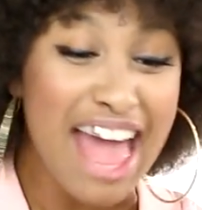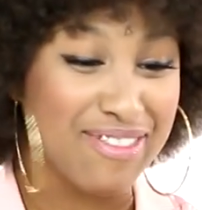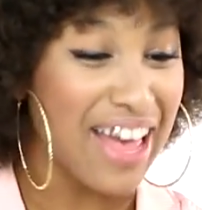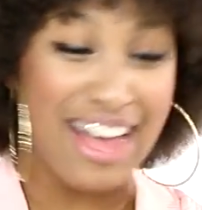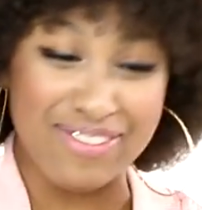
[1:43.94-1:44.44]

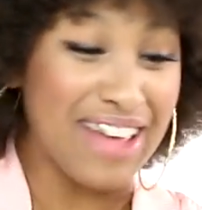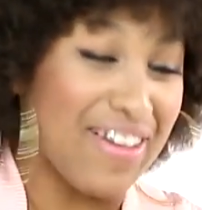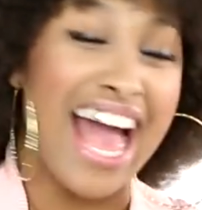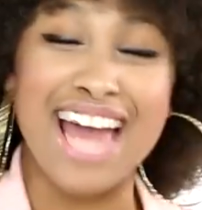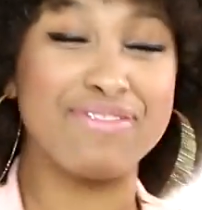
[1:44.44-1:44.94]
if, if, if
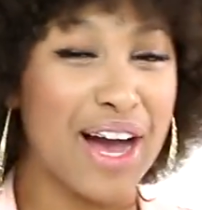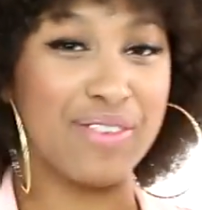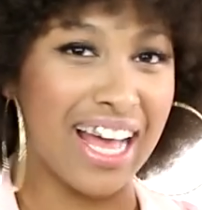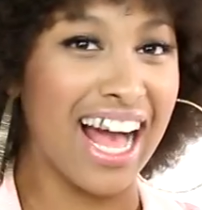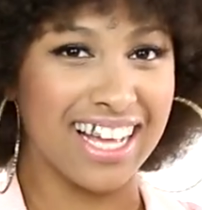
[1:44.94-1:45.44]
I had it my
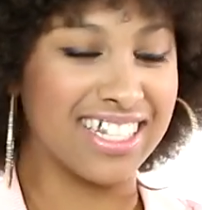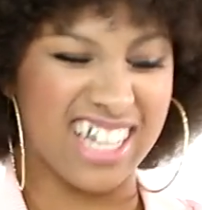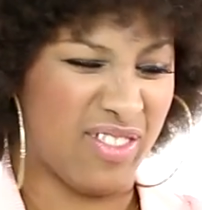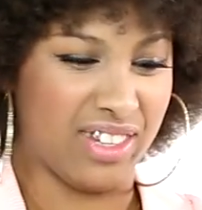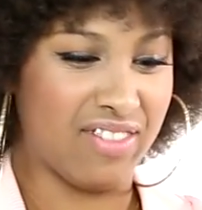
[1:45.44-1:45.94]
way, I could
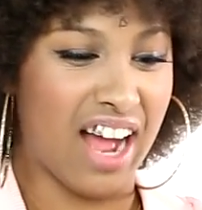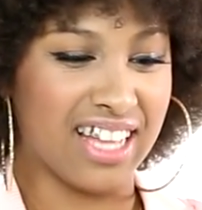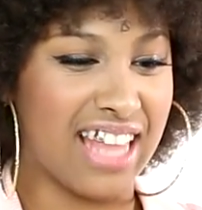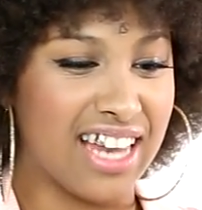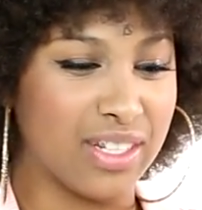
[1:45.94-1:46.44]
definitely rock.
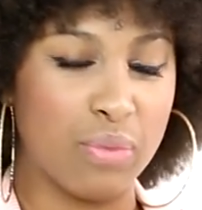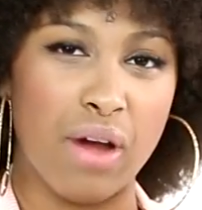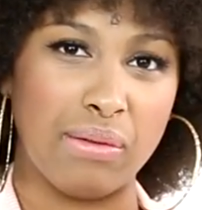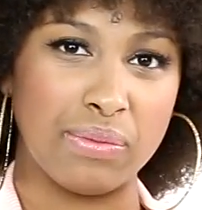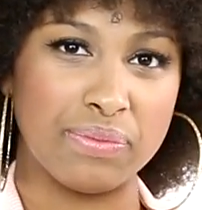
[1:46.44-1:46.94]
Now, where
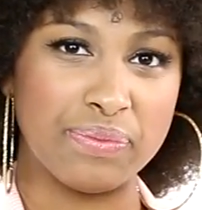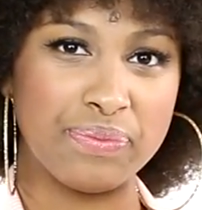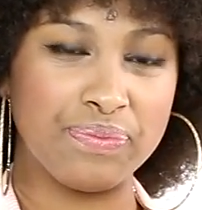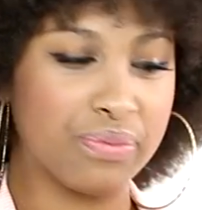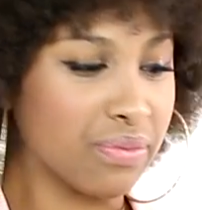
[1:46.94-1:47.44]
would you wear
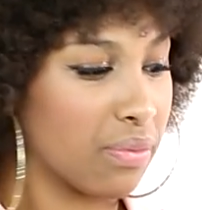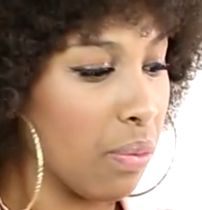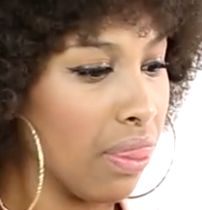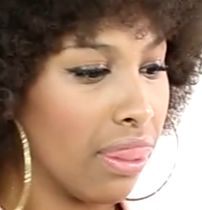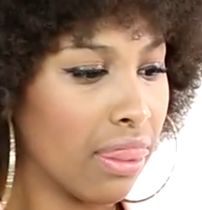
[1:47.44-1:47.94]
something like
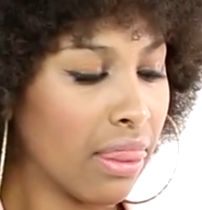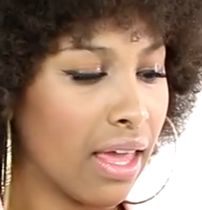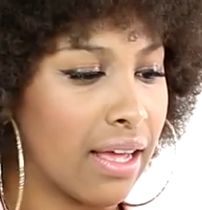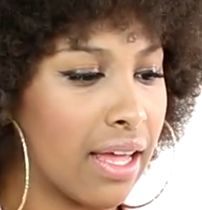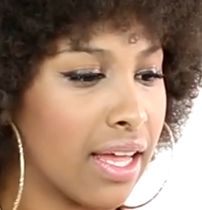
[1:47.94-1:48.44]
that?
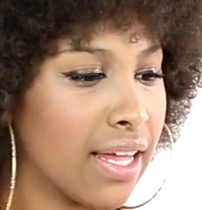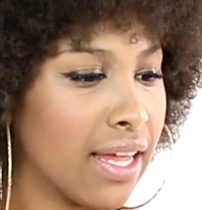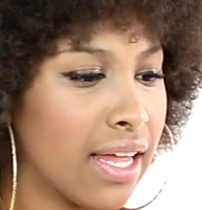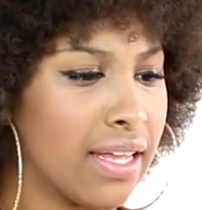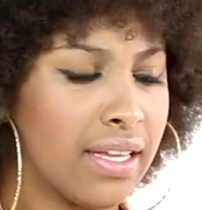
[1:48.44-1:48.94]
At? Just curious.